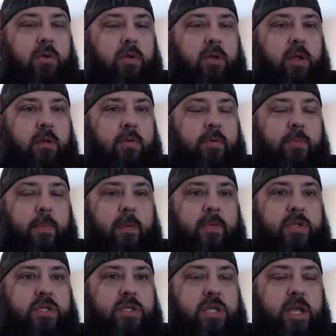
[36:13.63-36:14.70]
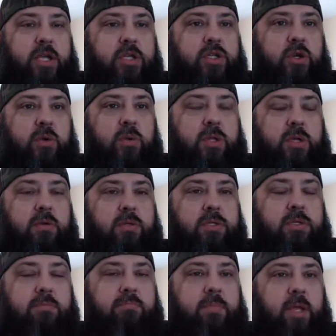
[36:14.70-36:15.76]
I don't know, maybe it's just easier with
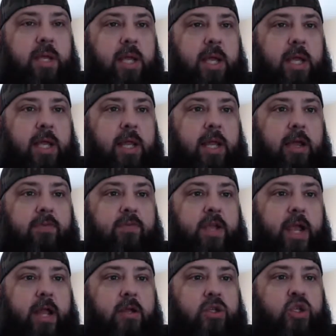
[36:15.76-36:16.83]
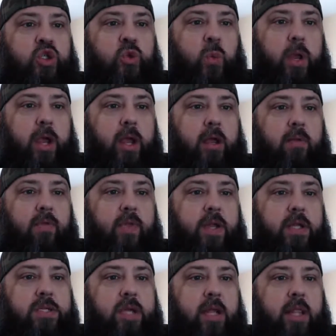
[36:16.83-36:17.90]
his left-handed swing and
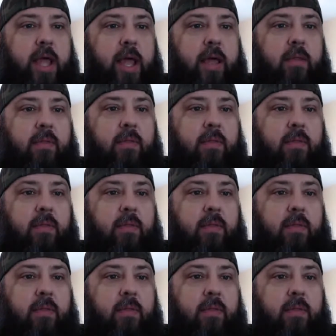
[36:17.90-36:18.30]
things like that.